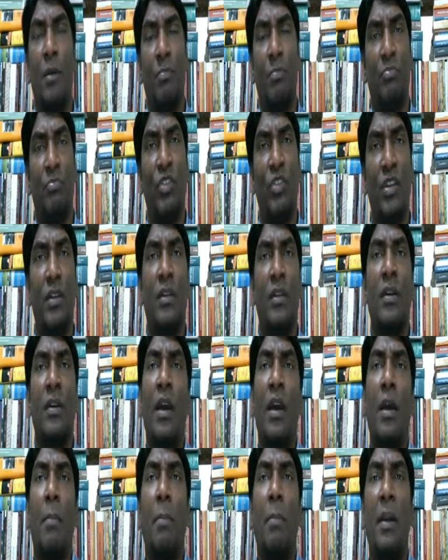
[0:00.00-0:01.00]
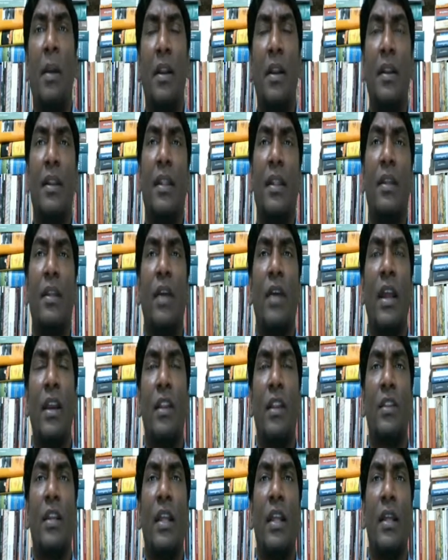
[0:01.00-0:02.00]
thing, but in the end of
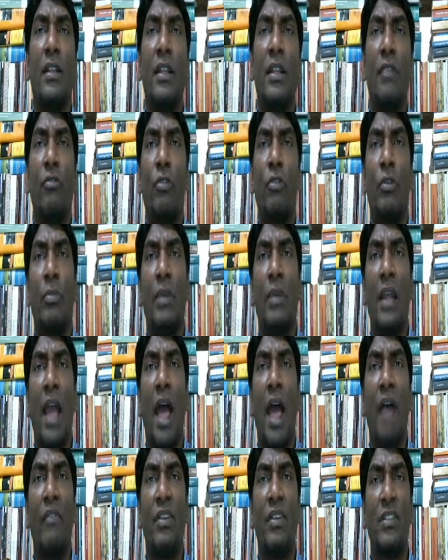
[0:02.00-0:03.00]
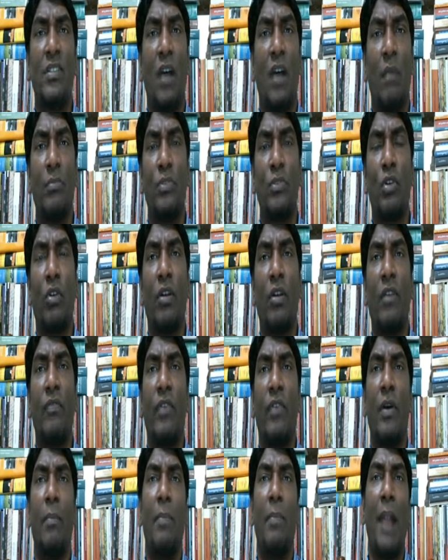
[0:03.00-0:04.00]
the day they would be having some sort of
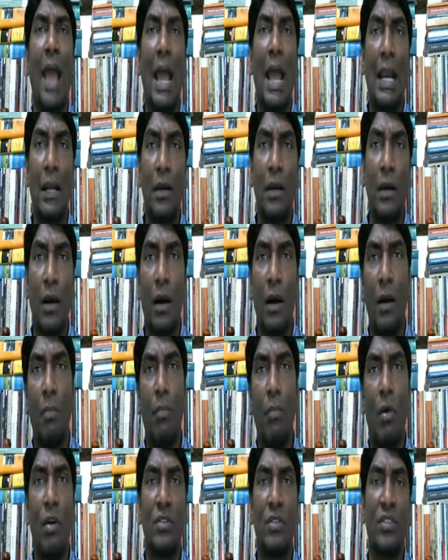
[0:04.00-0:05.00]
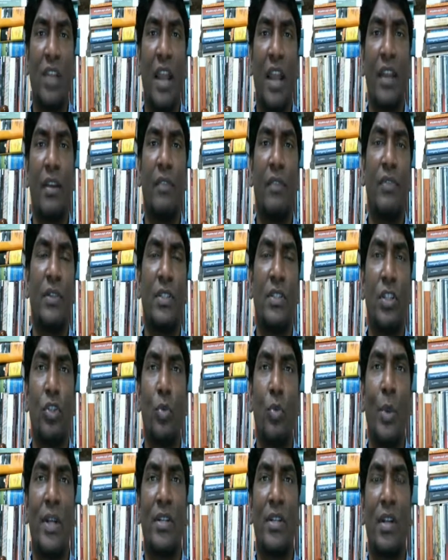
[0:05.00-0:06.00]
a black box kind of a
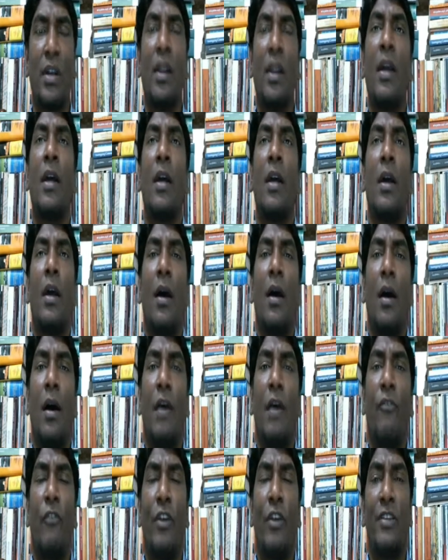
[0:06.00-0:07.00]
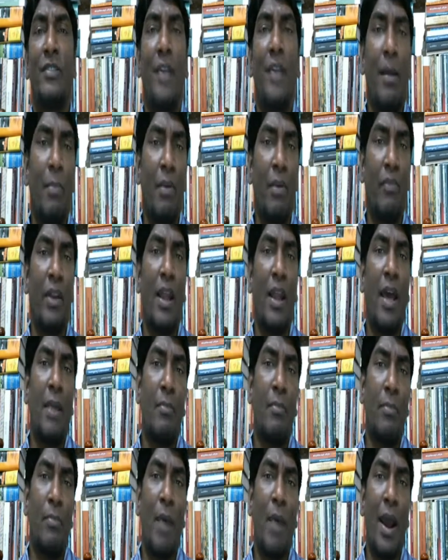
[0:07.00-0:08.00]
situation. For example, when I
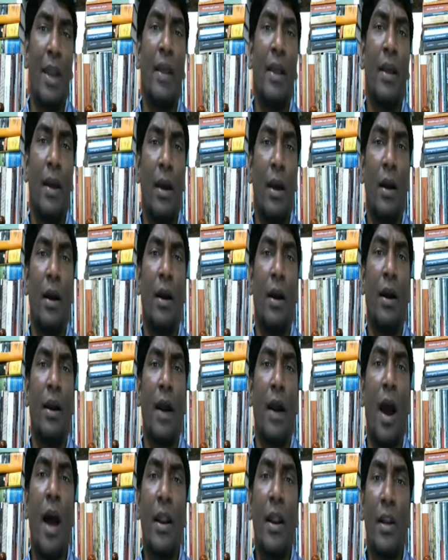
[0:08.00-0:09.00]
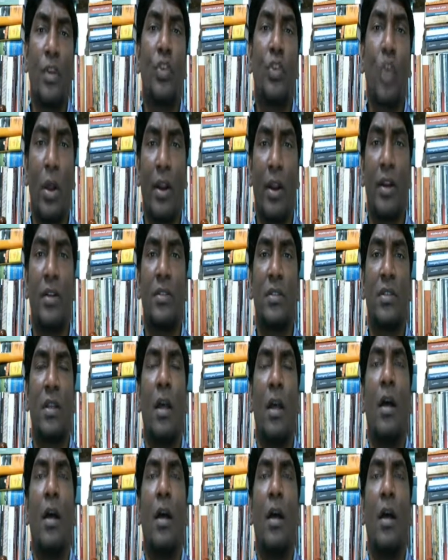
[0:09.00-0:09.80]
buy a car insurance,